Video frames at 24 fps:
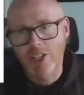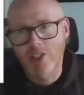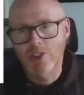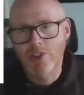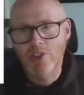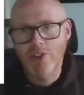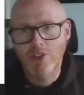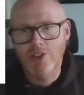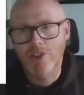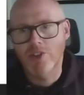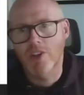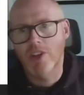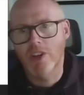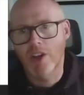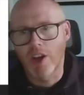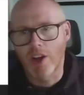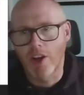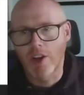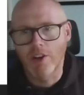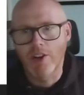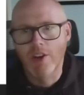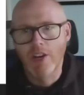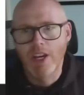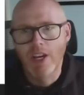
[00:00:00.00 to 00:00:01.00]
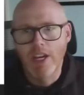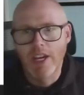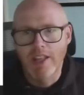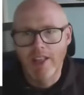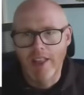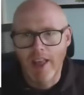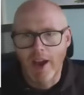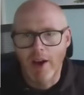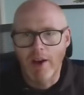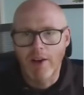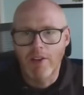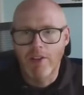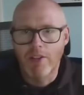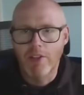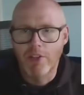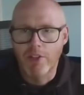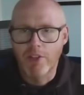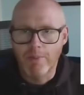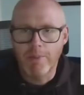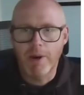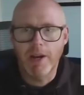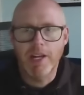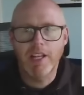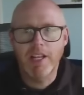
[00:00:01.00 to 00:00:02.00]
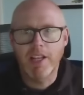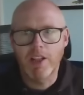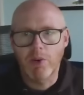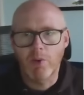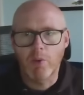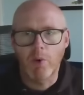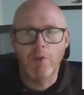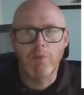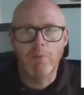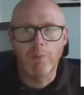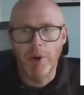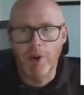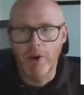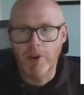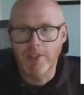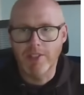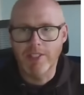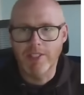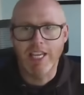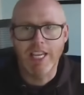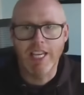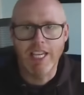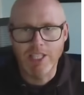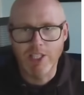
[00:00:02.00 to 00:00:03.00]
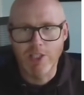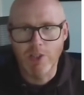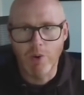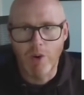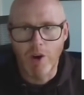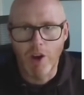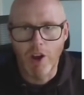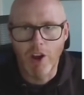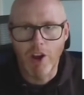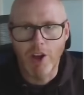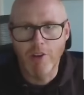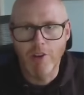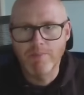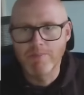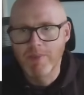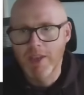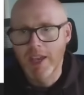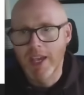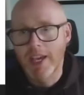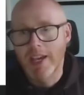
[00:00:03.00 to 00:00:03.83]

good to know that the money that we've put into our home,